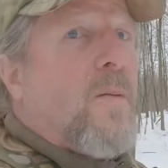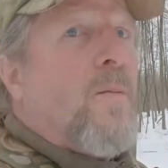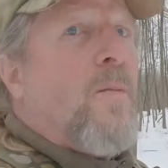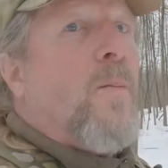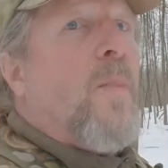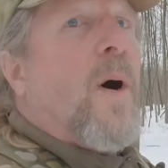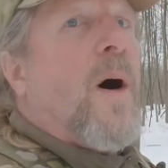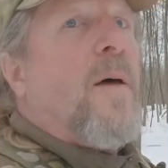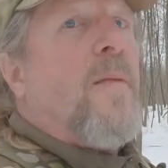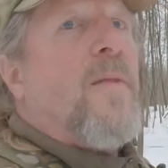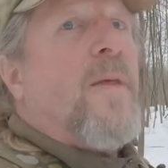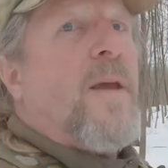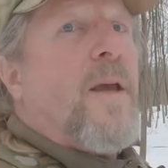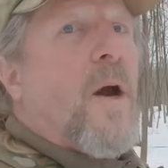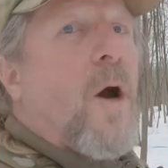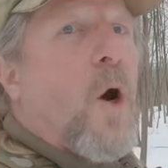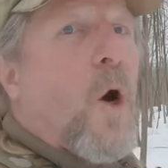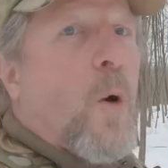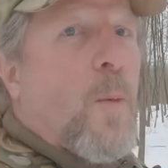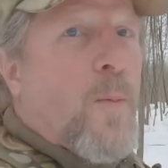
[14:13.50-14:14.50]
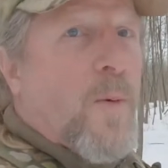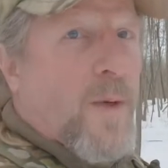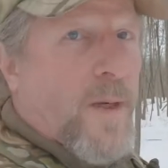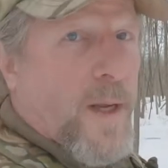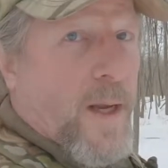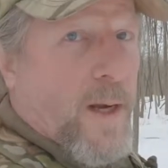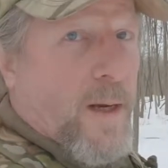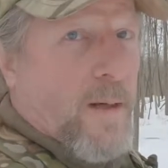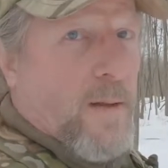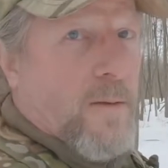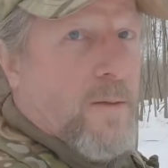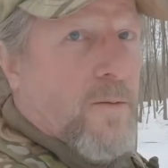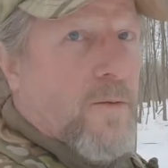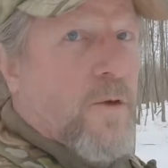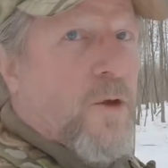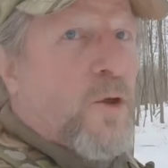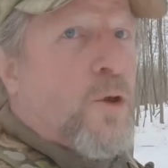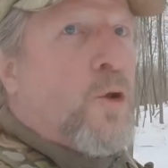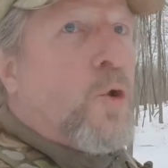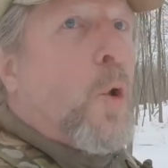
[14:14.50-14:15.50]
but the opening,
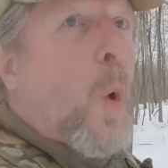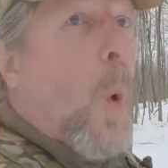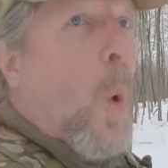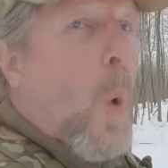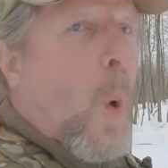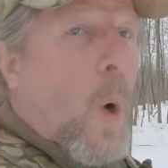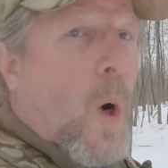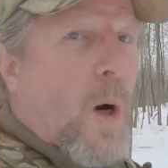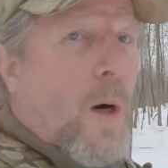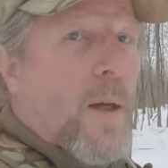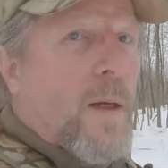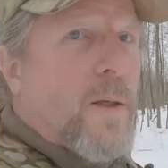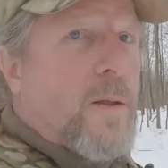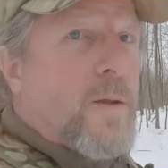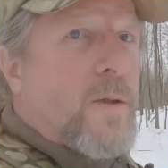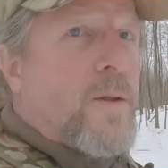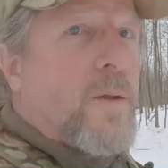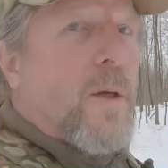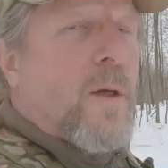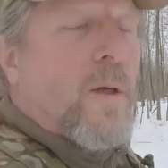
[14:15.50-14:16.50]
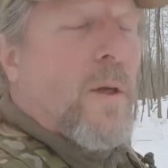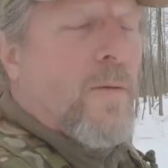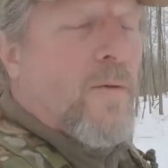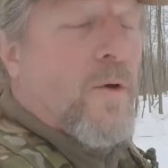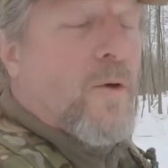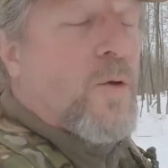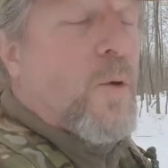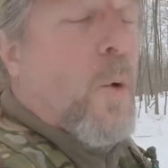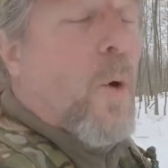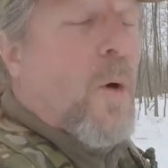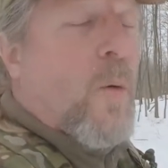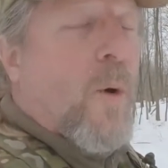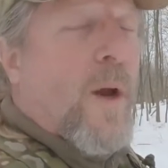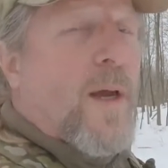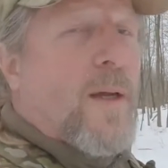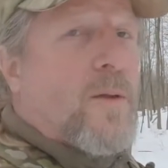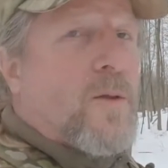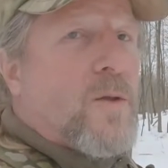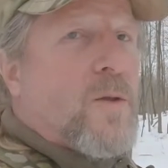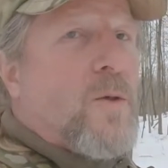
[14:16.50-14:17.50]
the door is the
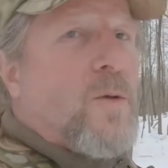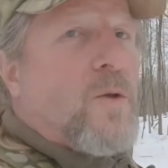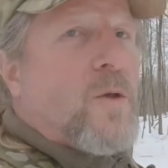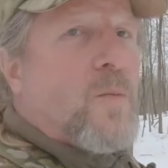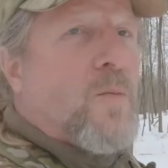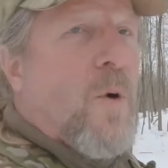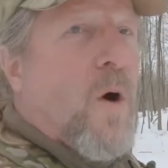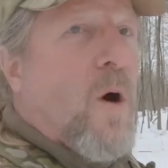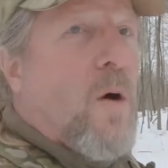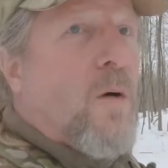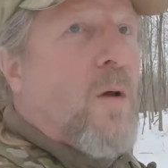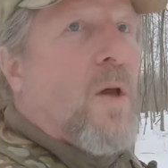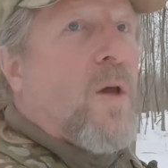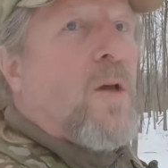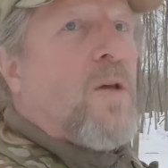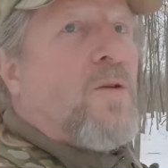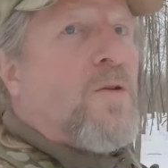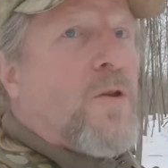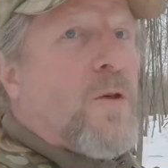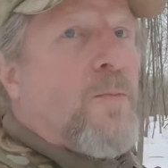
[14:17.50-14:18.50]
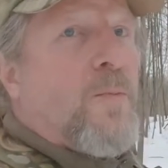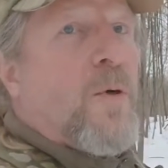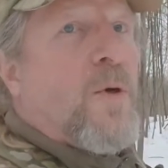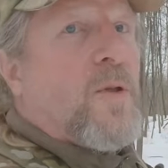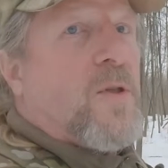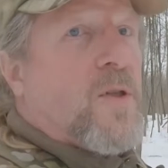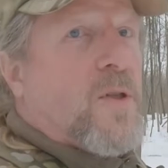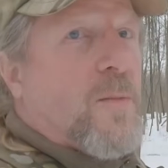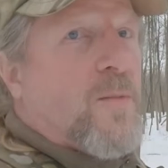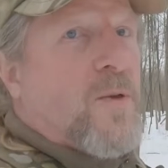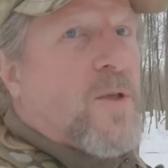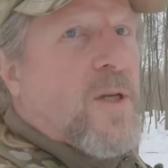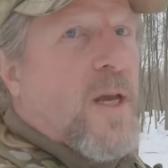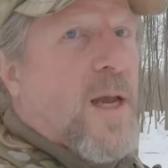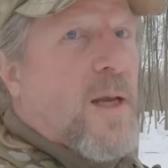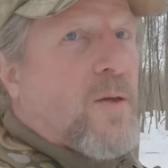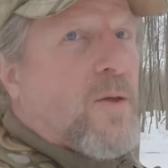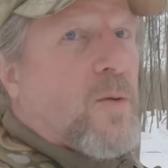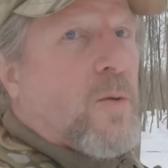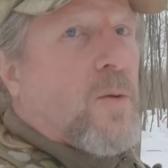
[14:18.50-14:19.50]
doorway is too small to put
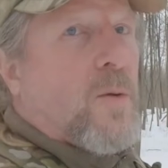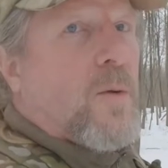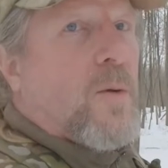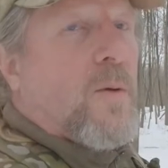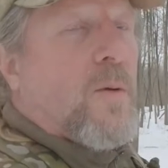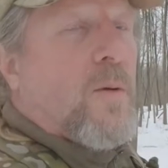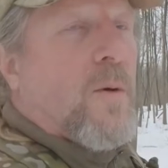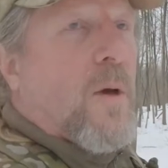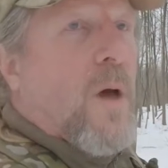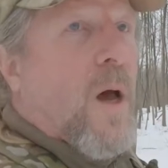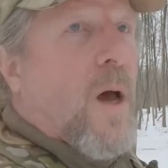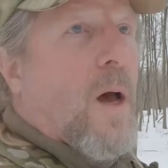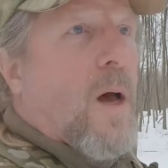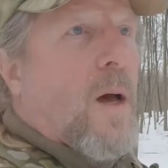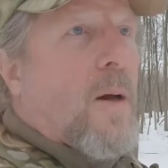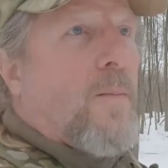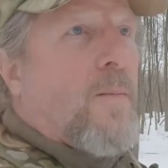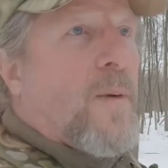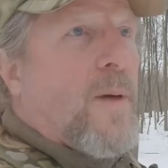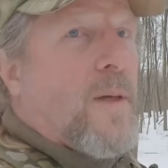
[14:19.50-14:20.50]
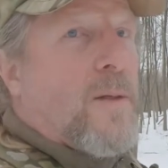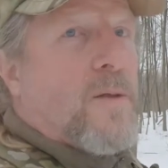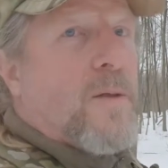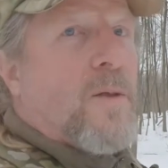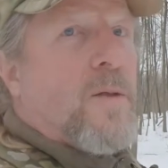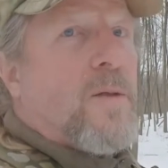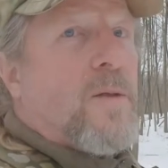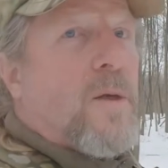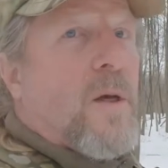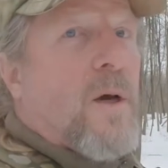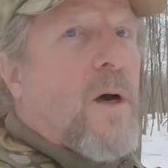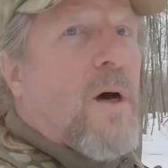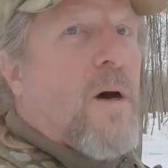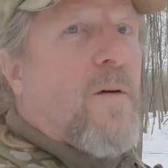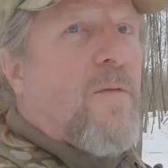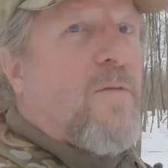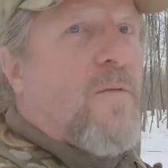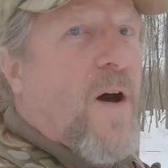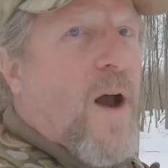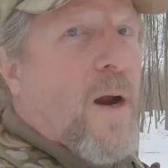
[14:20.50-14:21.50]
substantial uh, pieces
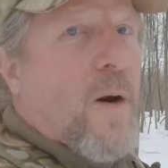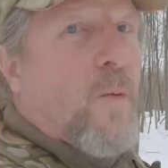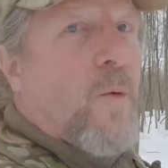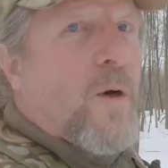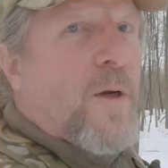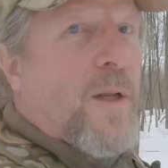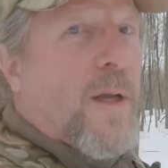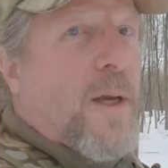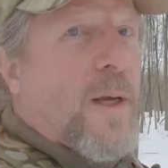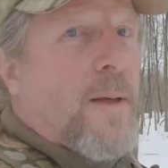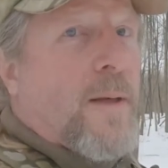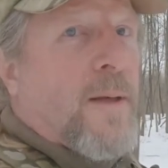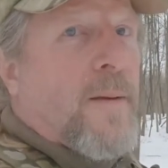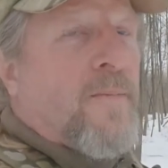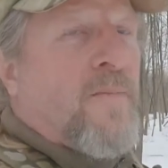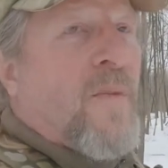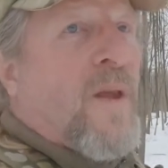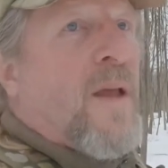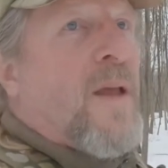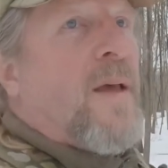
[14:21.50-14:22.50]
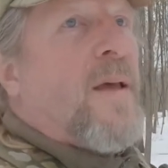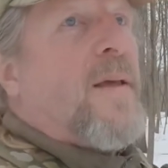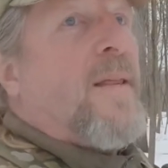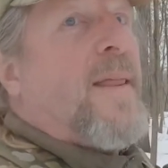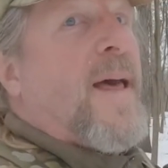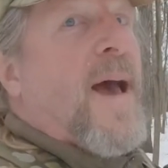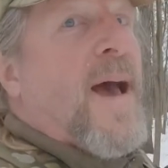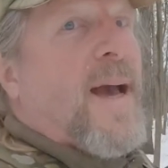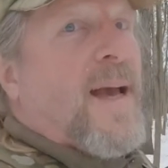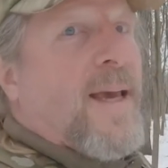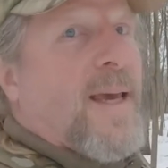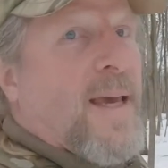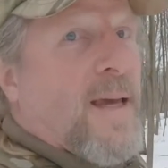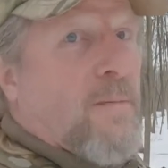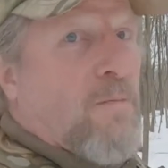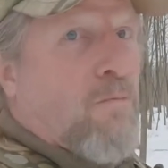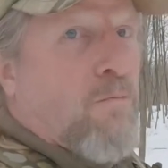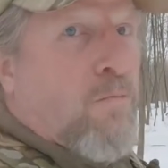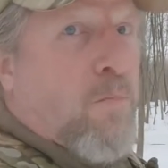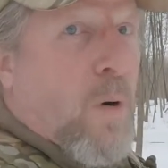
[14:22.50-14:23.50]
of firewood in that
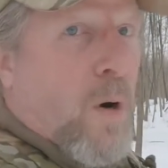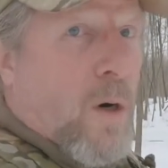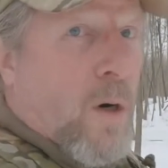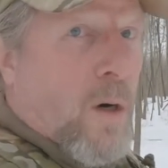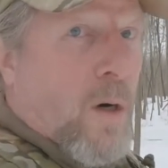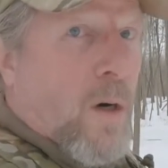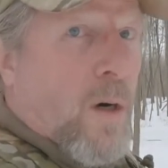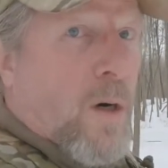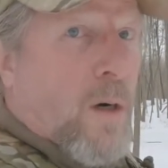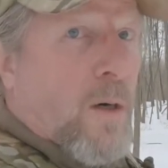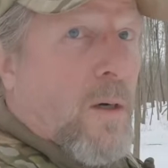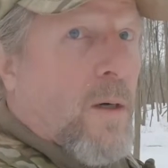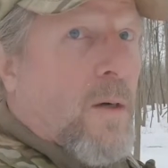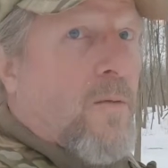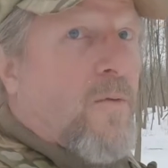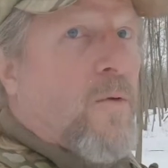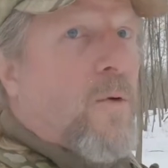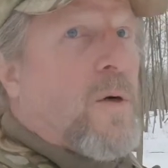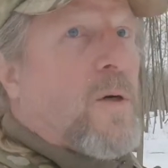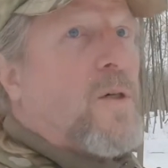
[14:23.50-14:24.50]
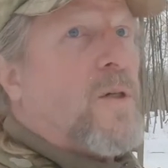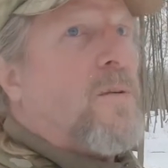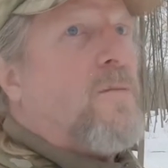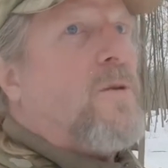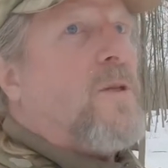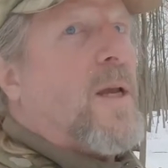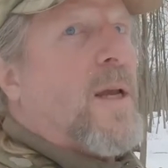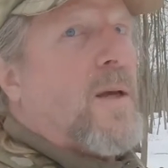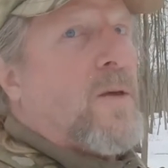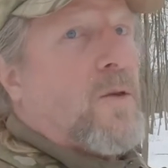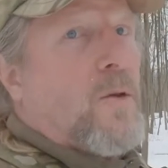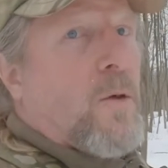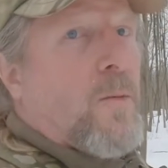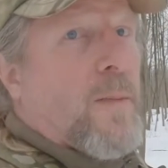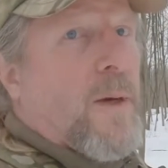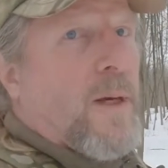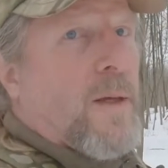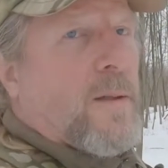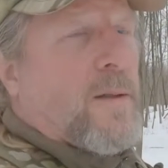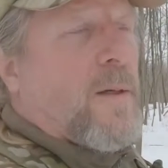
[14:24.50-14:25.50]
can burn for a substantial
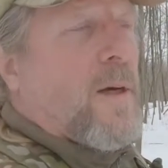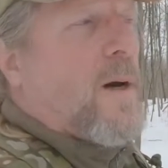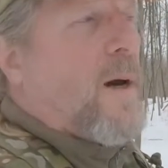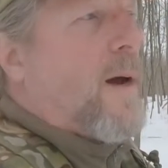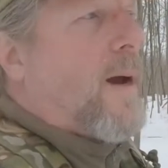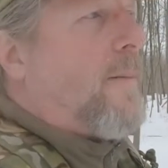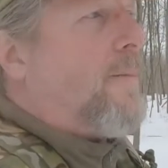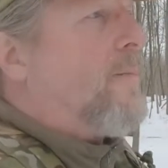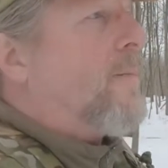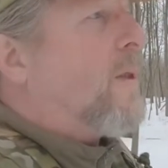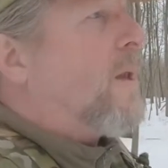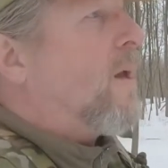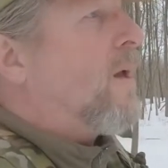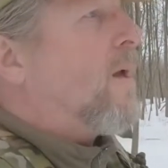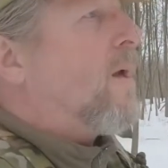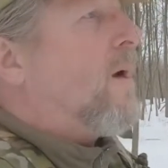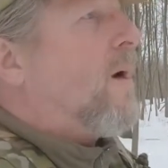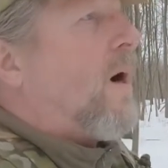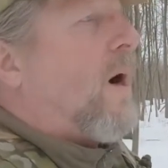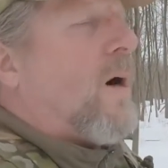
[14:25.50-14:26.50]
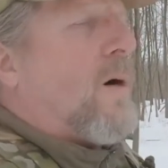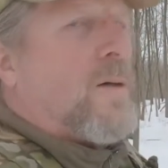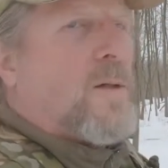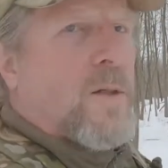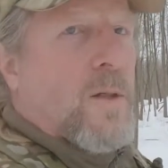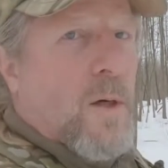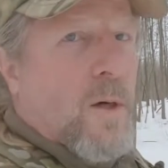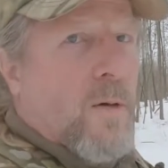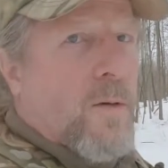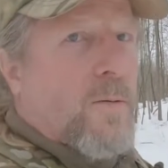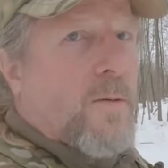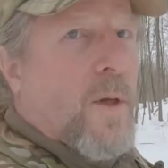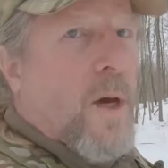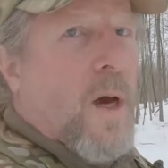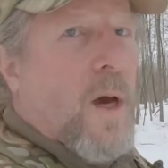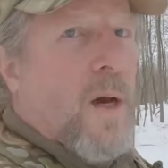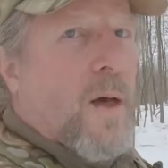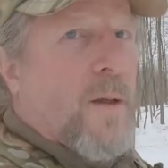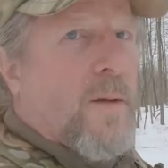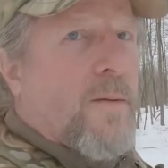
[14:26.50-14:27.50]
amount of time. Also,
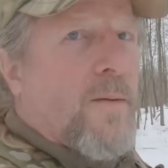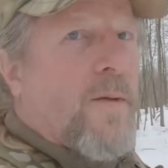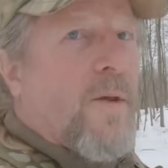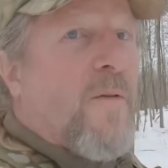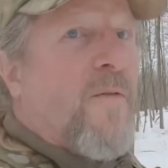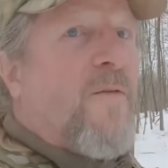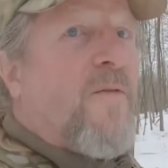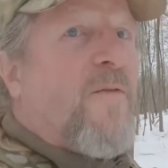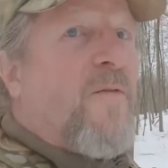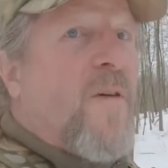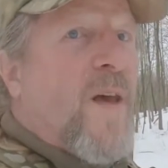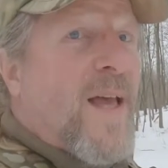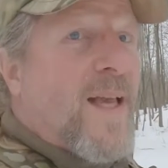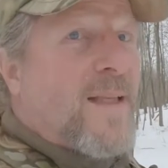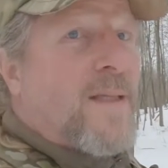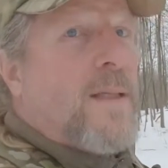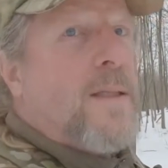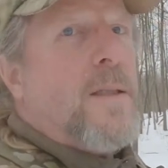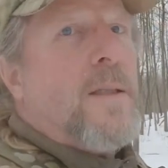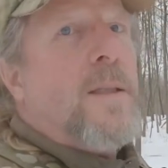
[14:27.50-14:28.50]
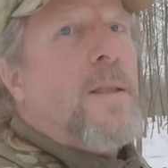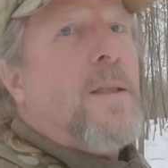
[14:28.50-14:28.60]
uh, the fit